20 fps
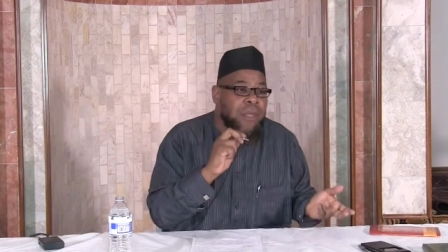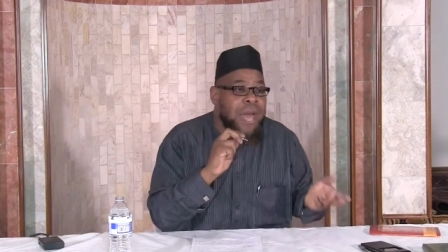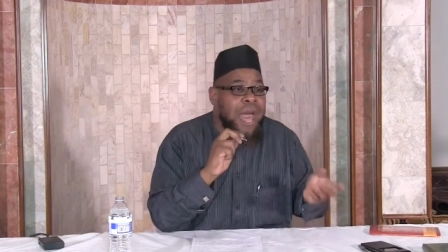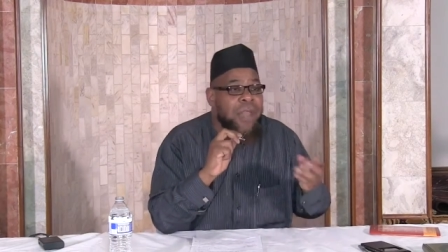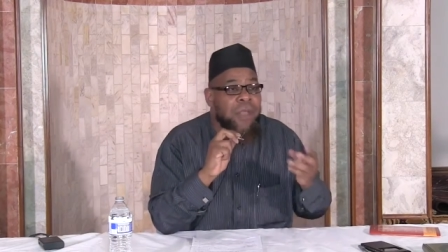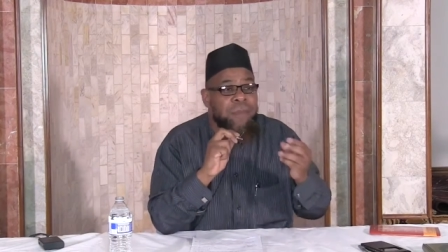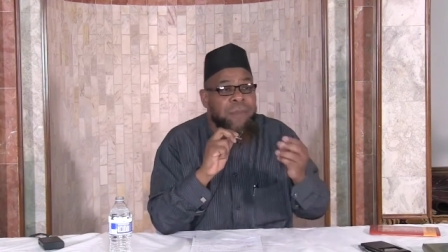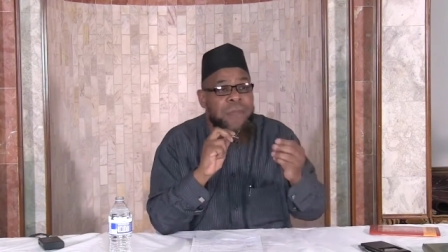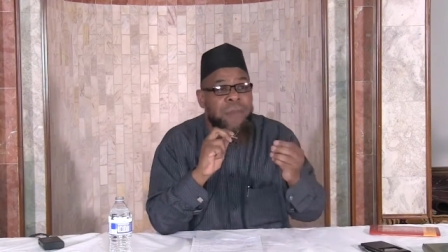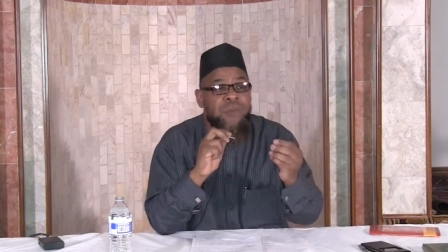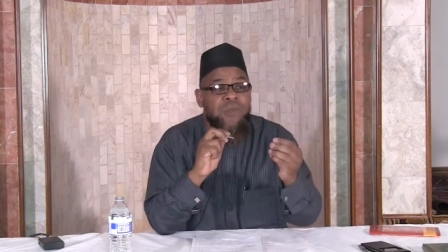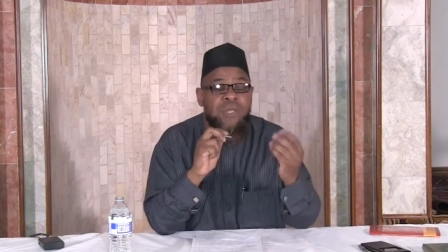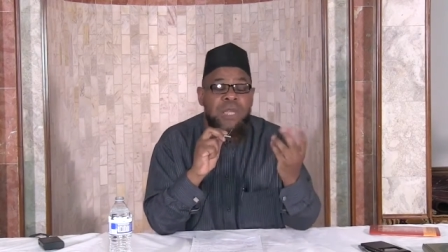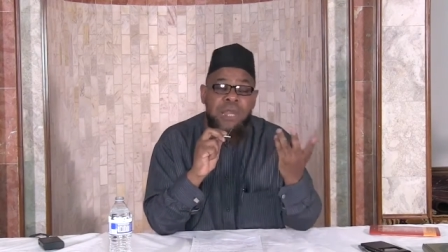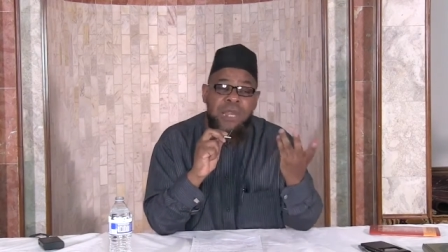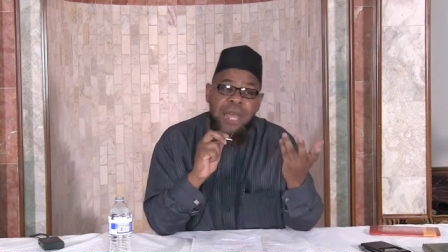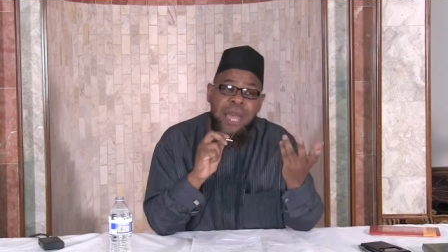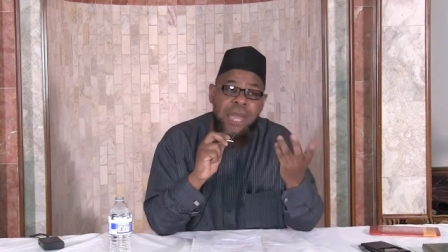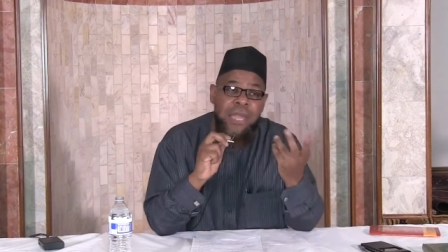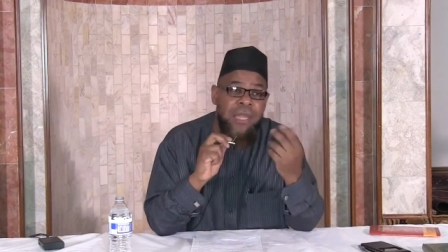A lot of people
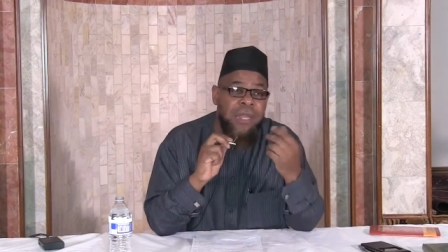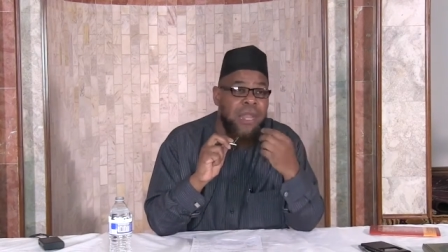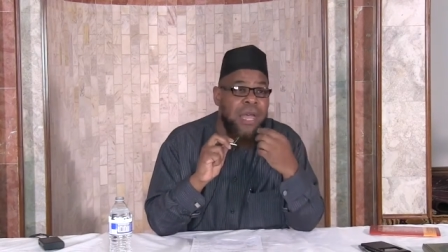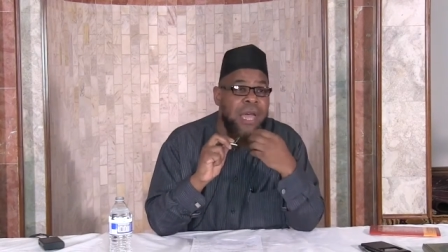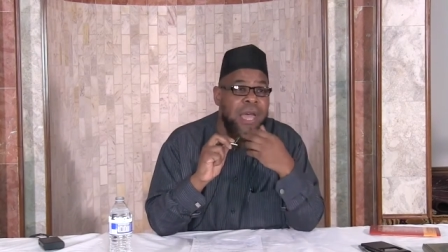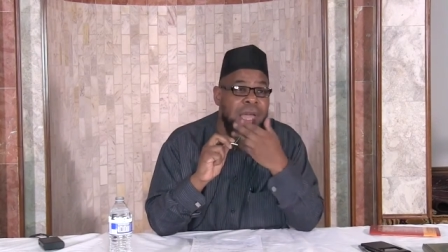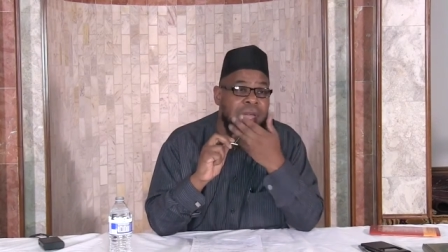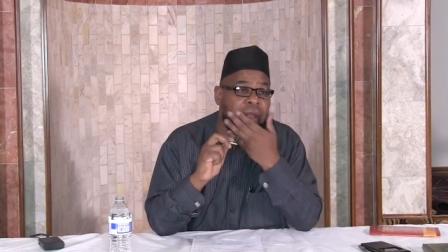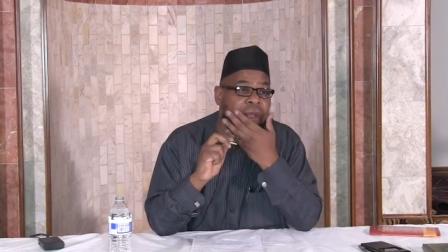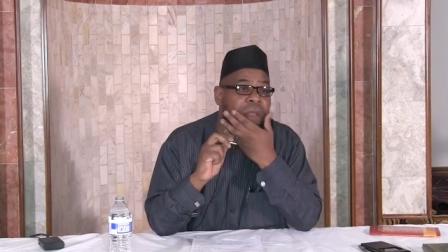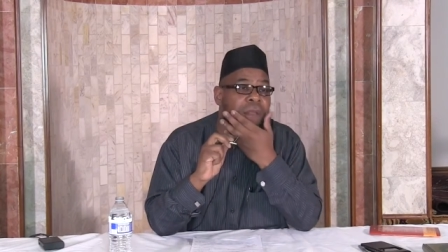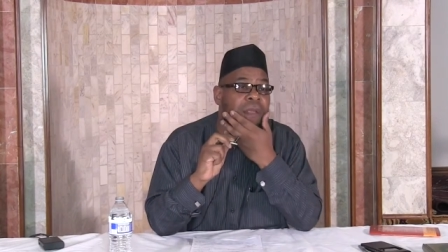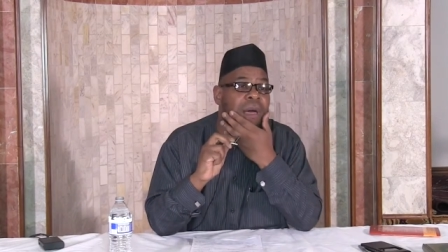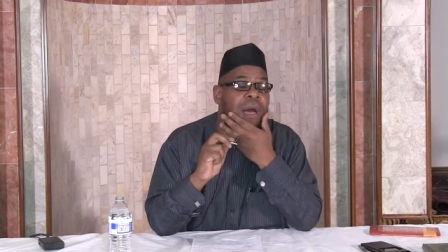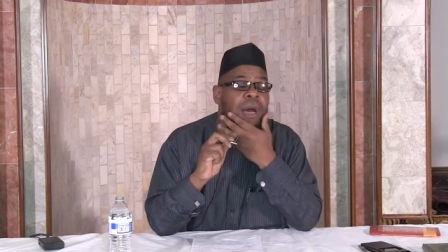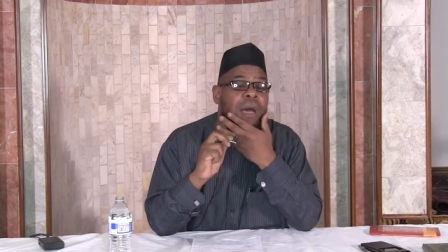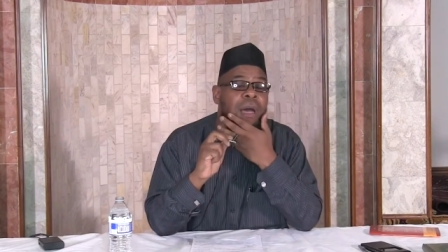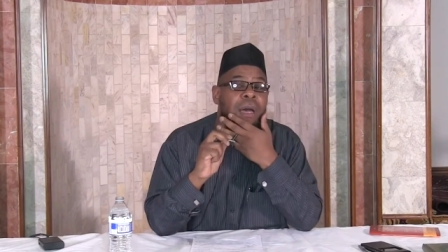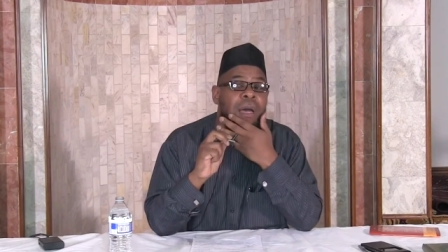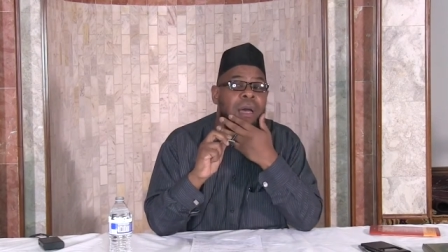say La ilaha
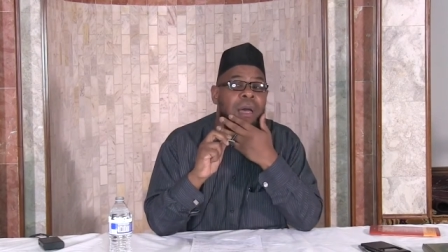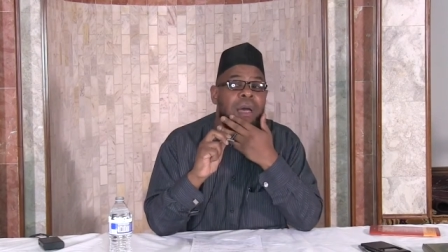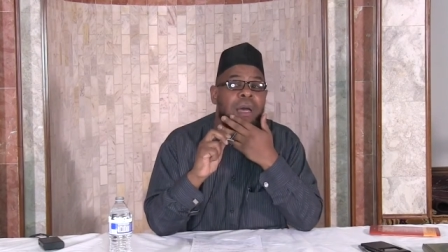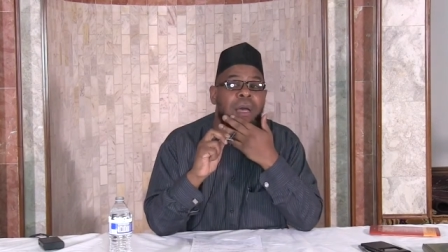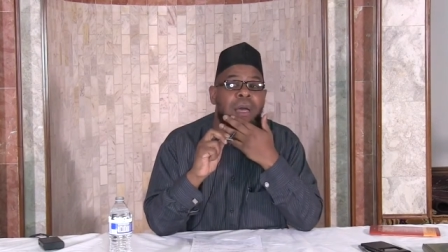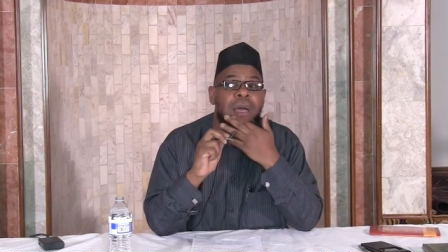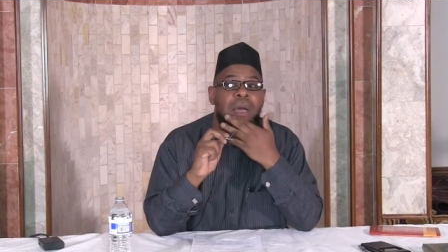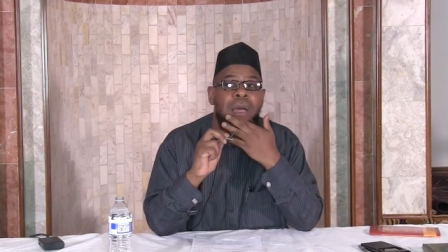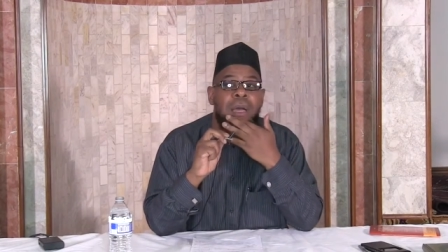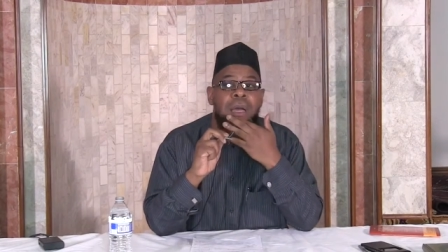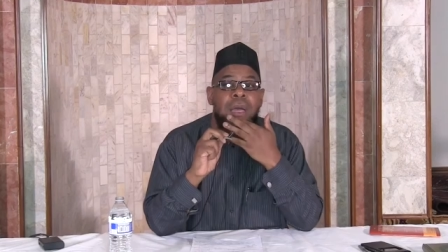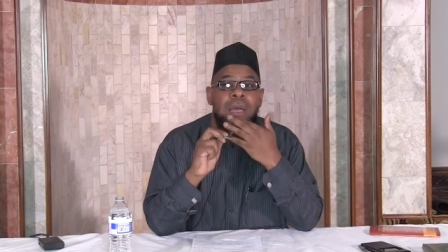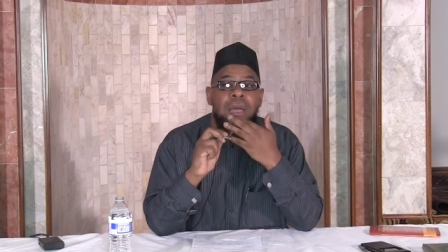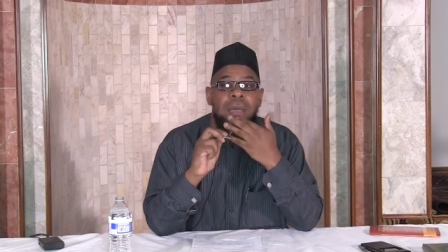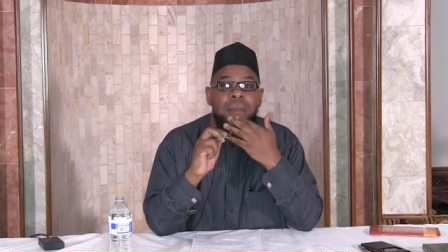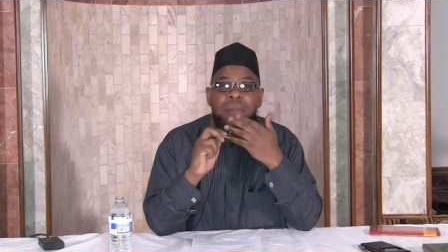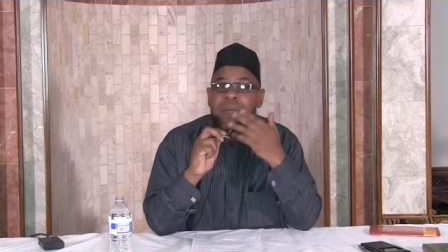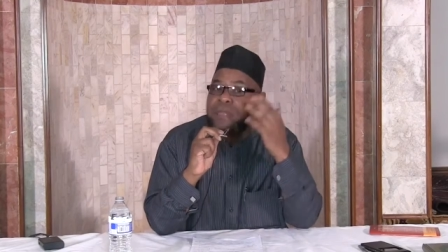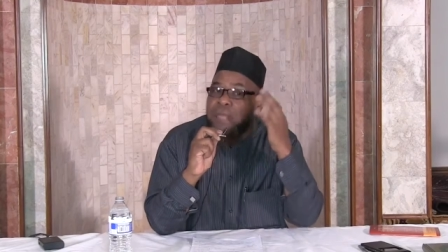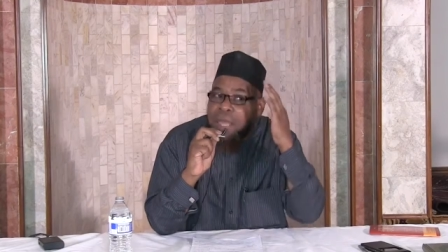illallah,
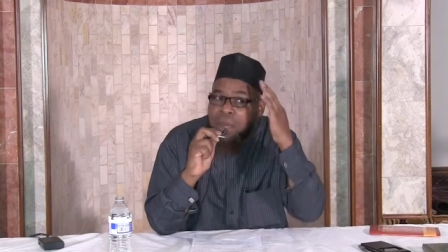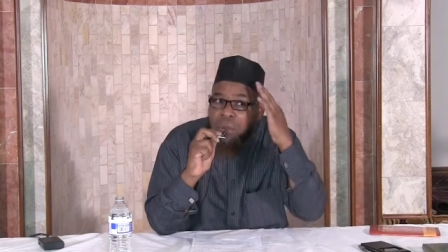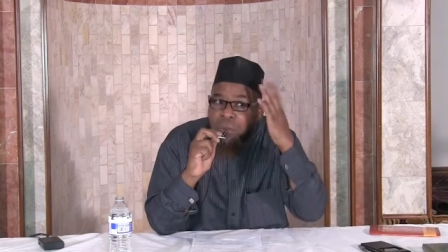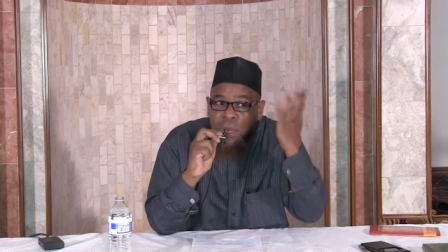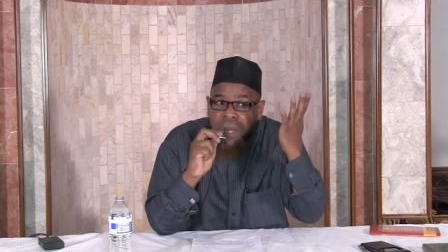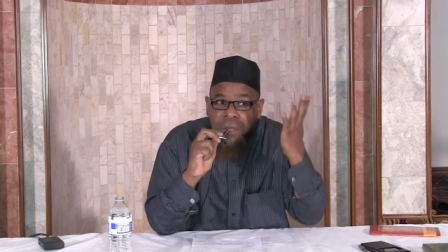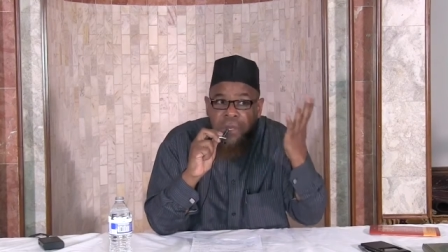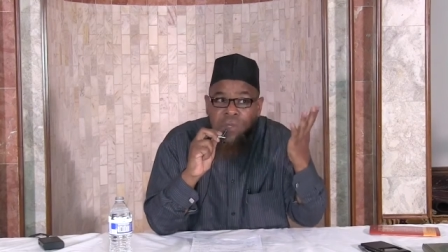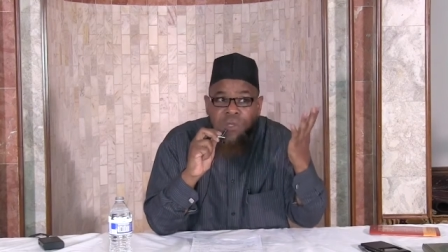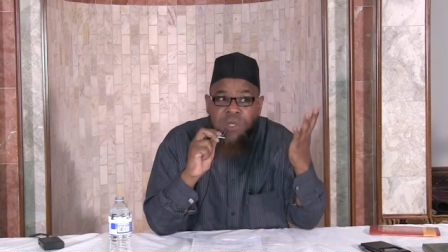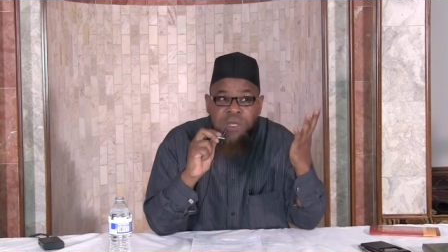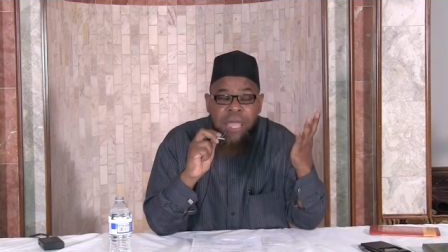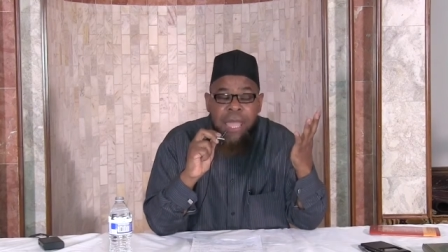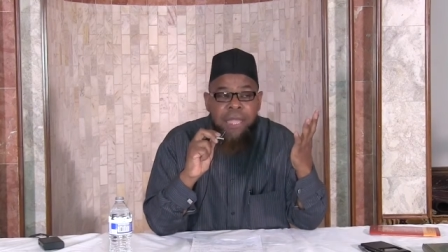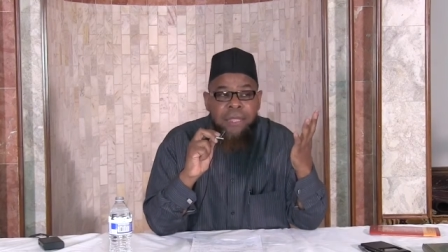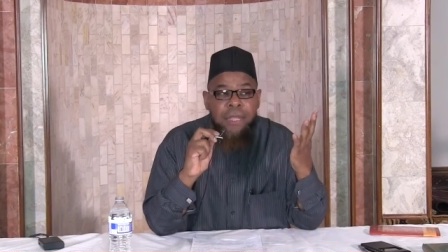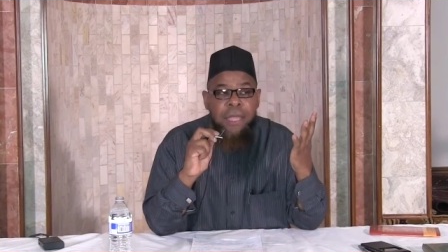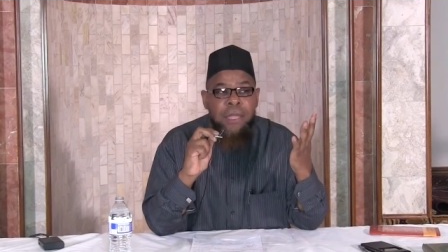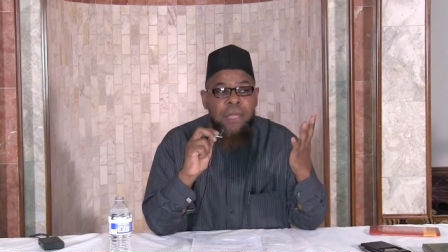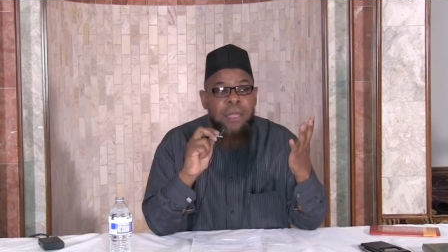but they don't
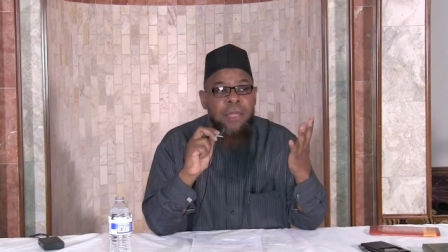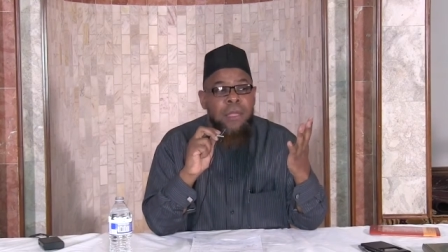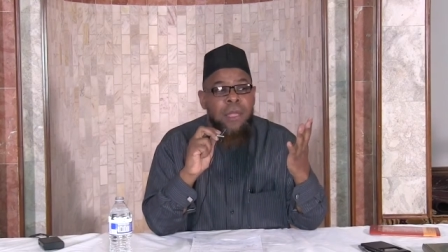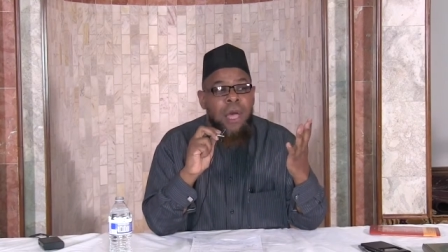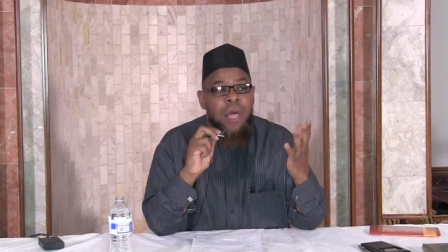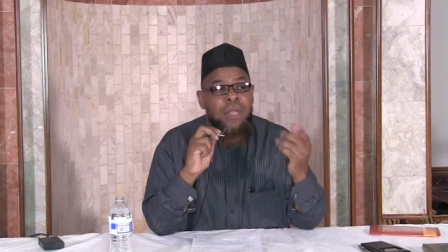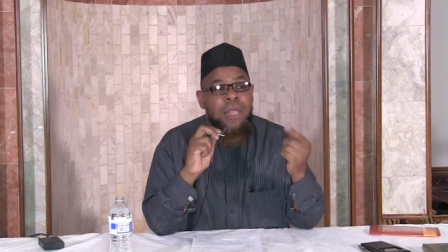understand it.